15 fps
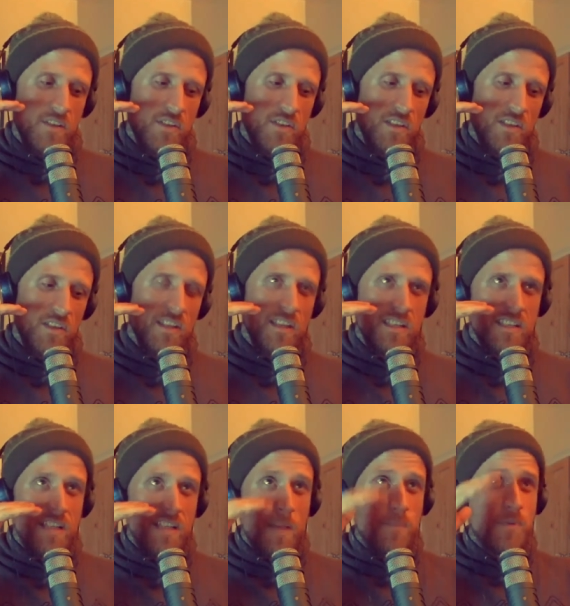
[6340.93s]
just the
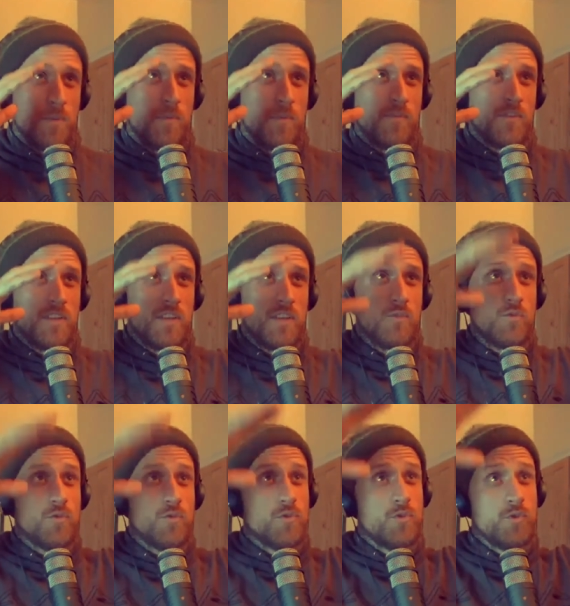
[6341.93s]
steps up of just like
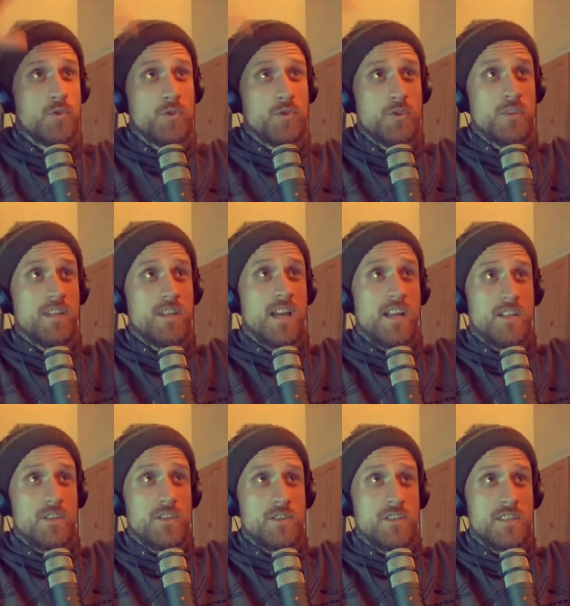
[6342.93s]
and
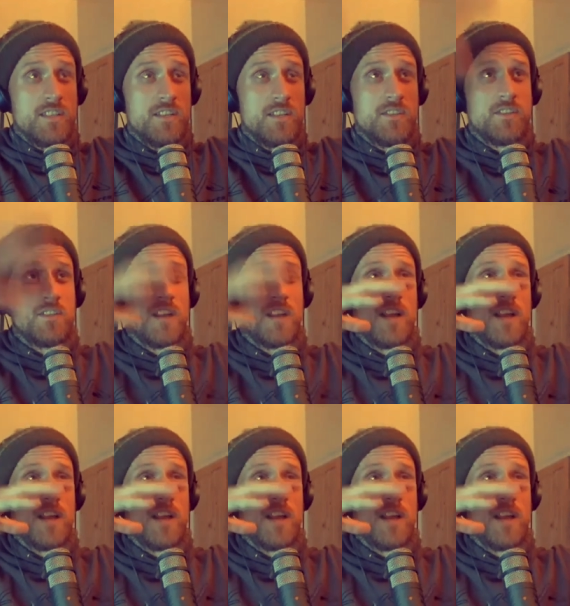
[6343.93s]
you just starting